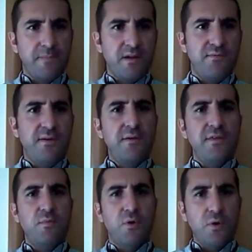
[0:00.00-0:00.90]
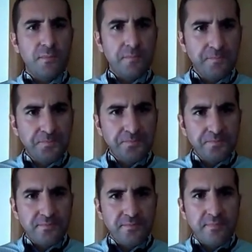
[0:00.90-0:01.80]
Furthermore,
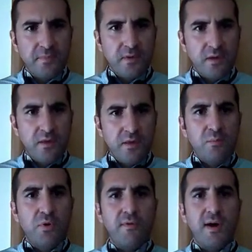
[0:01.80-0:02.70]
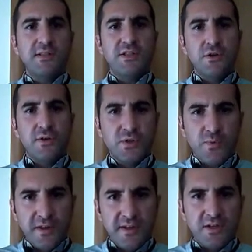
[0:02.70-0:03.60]
provide students
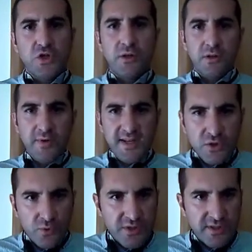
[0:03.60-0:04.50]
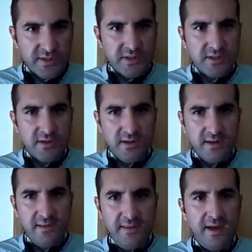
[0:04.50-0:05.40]
with additional resources
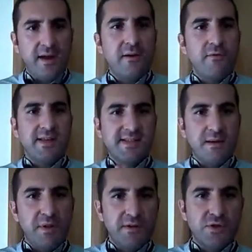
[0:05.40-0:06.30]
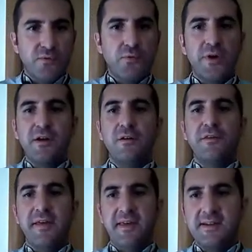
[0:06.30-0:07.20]
that are exemplars of critical
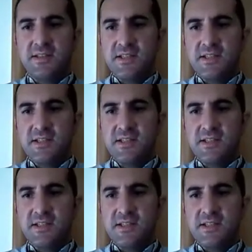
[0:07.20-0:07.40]
thinking